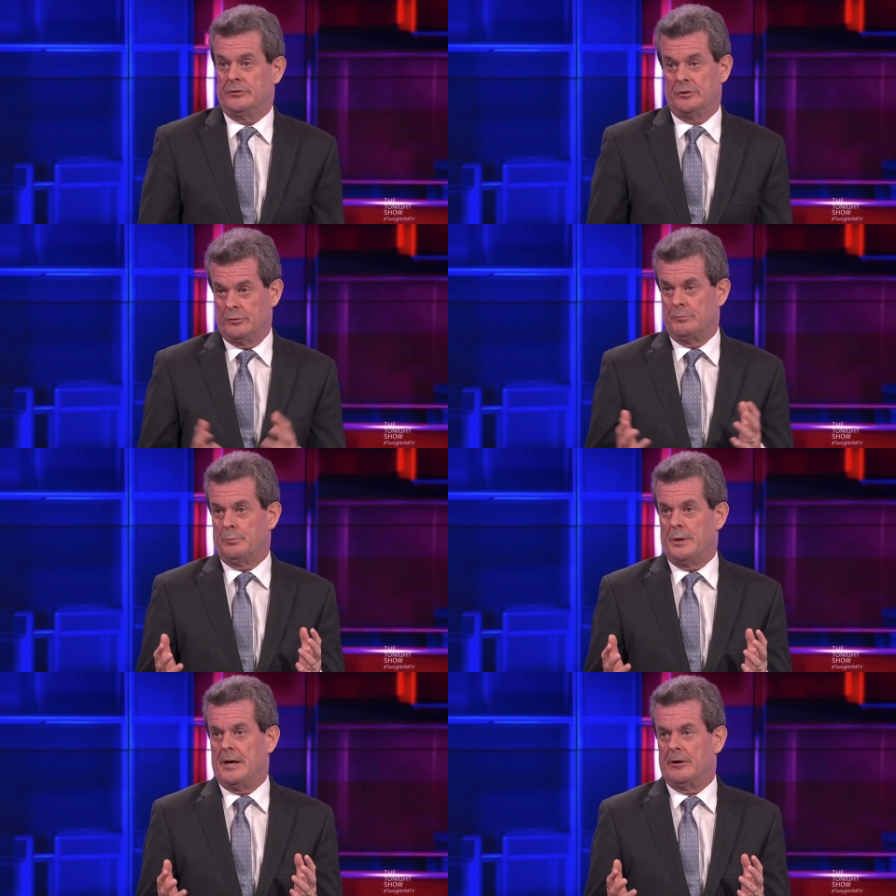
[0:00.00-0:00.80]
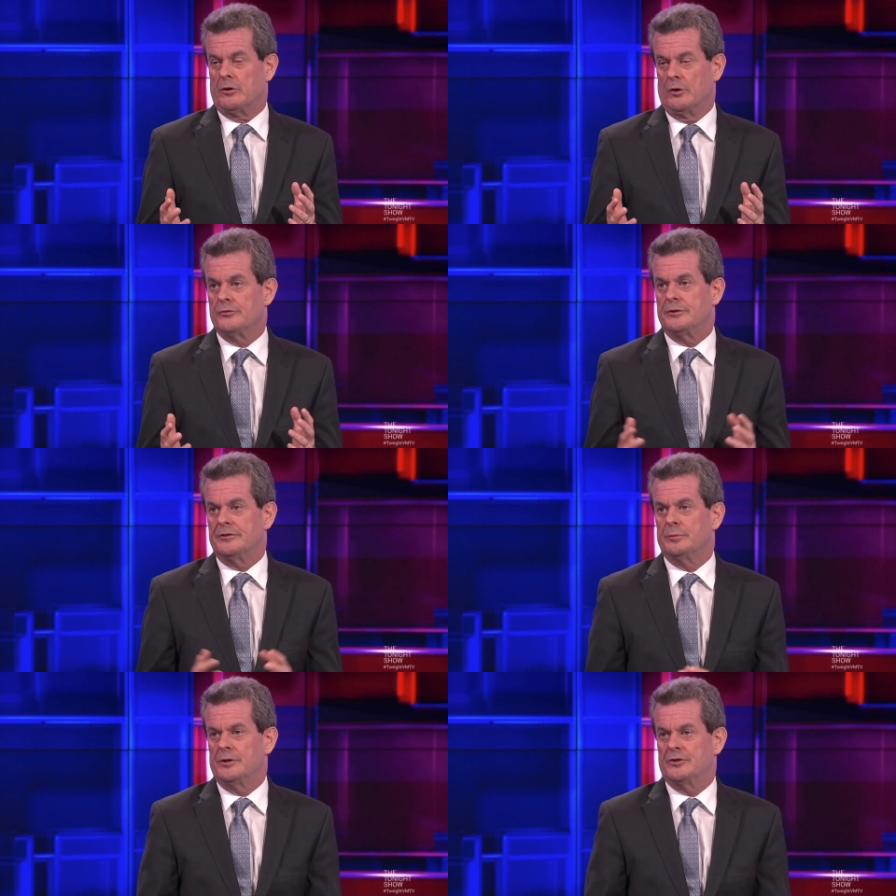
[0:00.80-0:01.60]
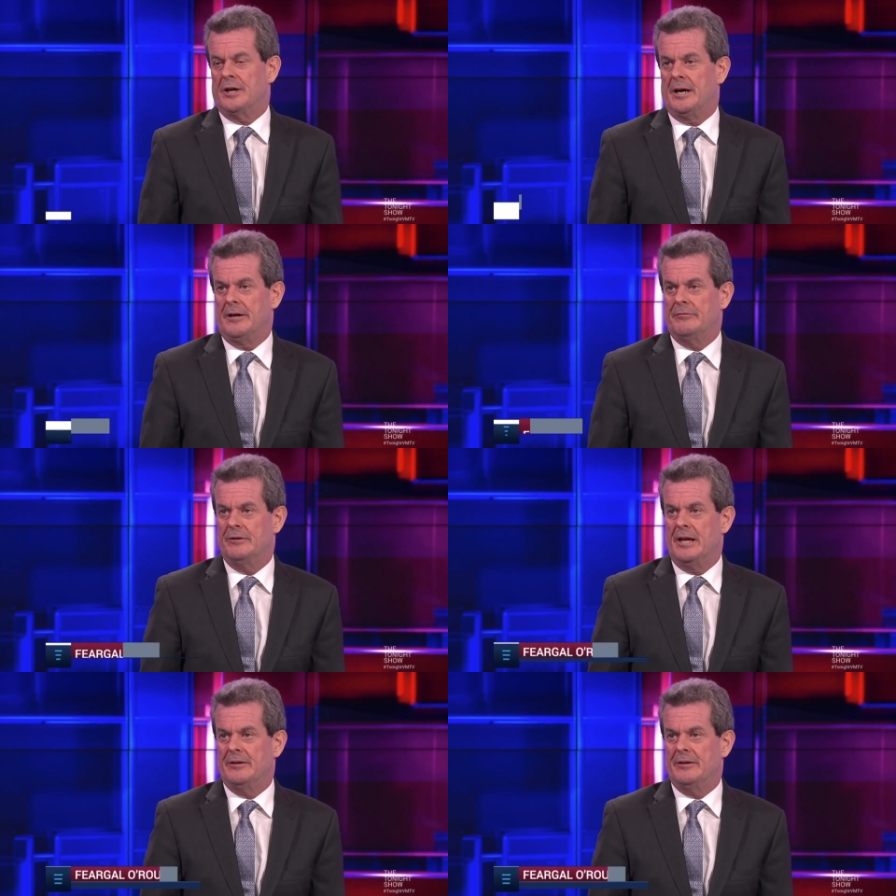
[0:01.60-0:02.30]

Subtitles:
to countries which have